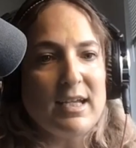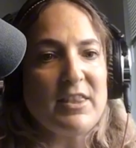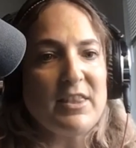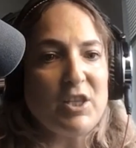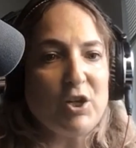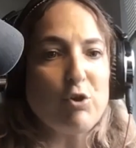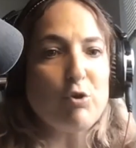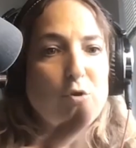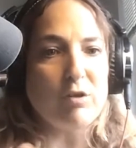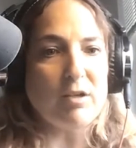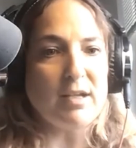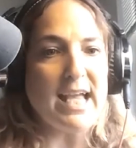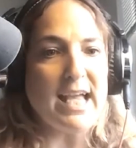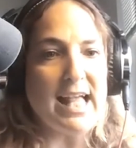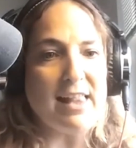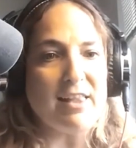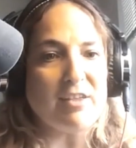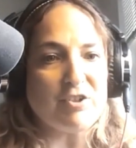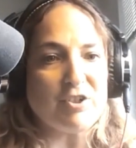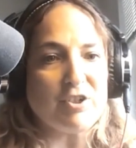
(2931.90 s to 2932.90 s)
In the Google
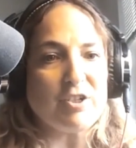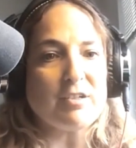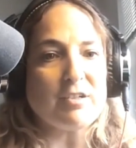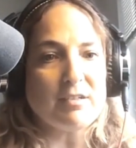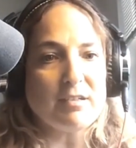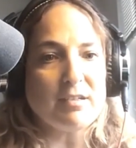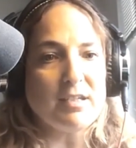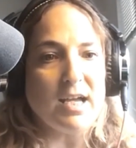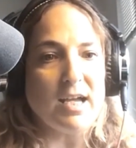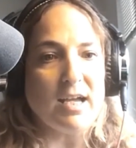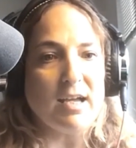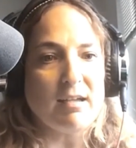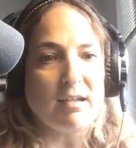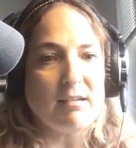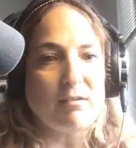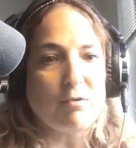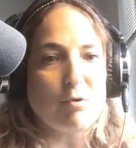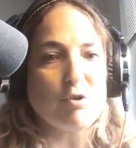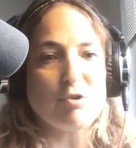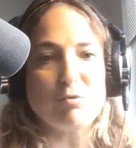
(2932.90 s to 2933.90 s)
Calendar. Yeah.
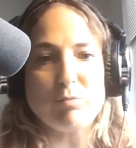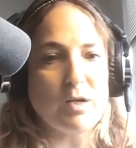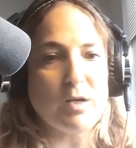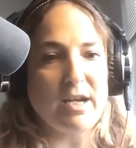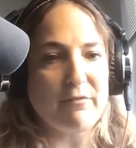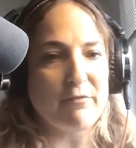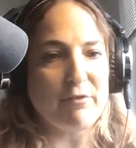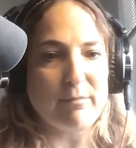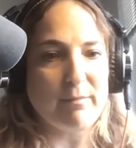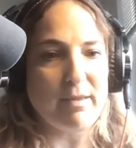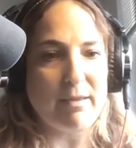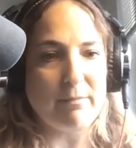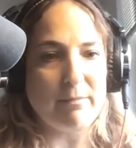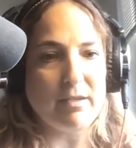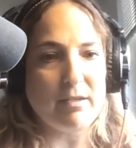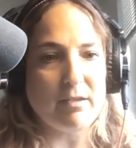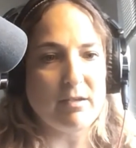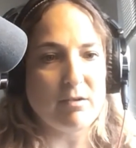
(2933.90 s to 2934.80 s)
Or whatever it may be.